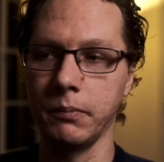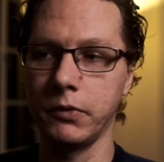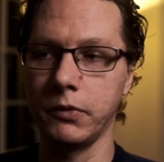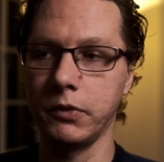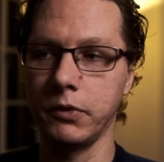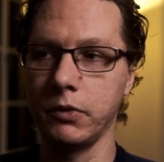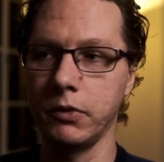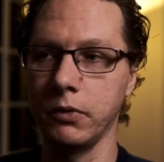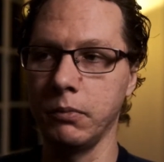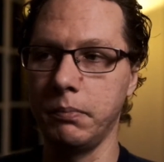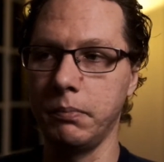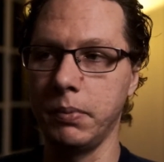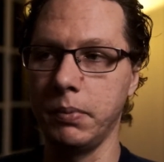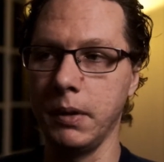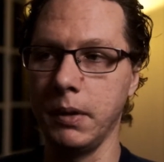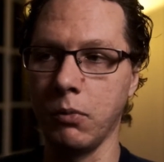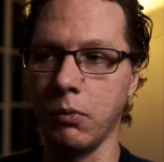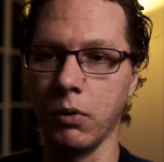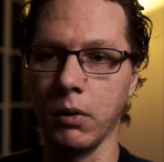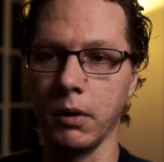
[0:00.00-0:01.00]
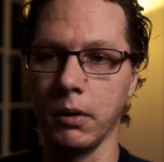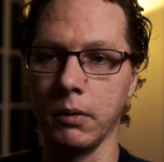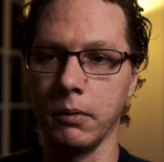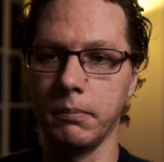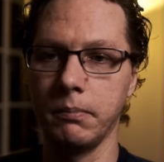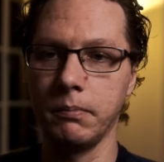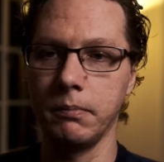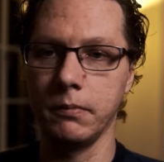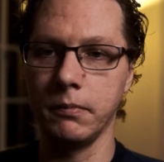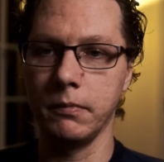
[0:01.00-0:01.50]
to be more
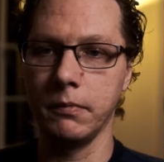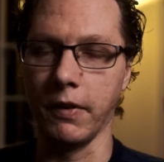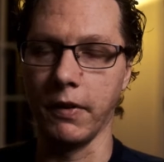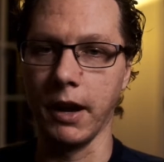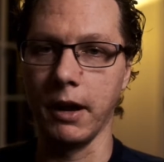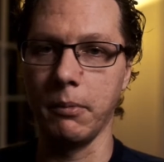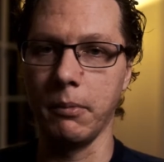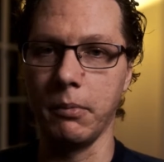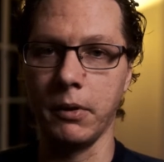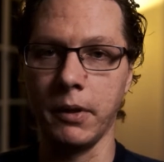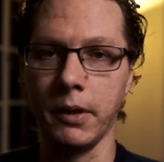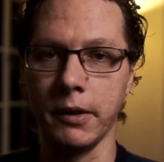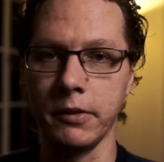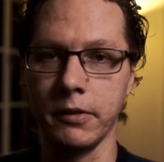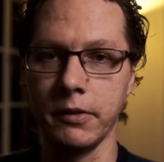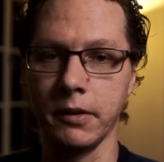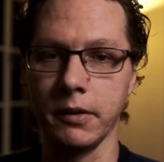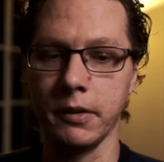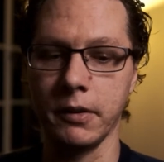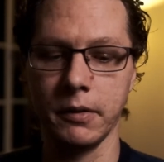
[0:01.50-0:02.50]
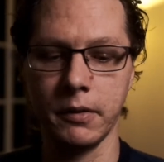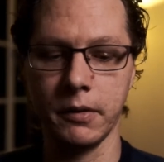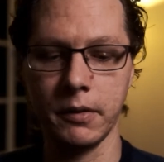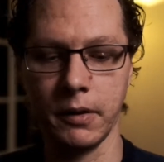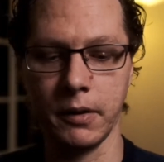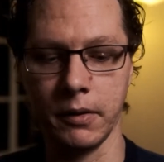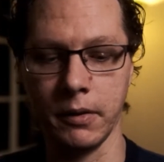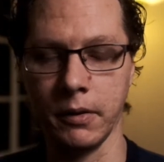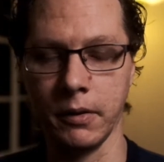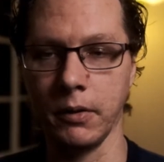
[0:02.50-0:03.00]
viable as
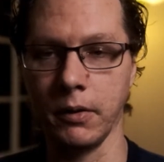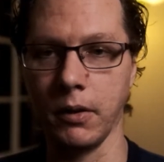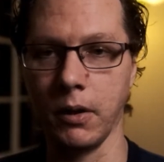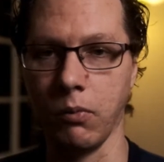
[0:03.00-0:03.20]
a